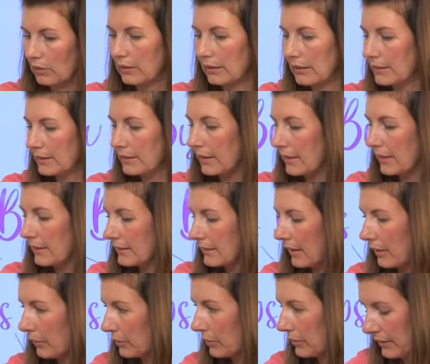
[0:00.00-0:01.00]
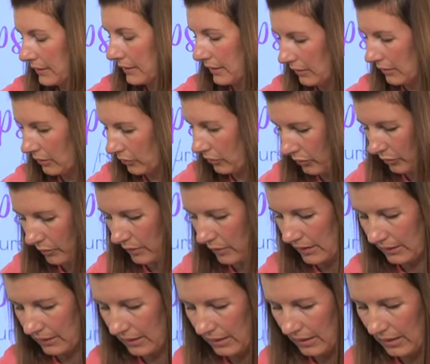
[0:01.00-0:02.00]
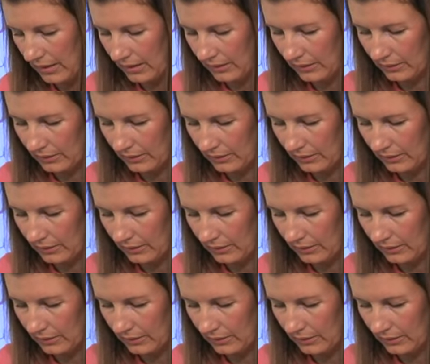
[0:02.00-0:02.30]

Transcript: let's get our design onto our card.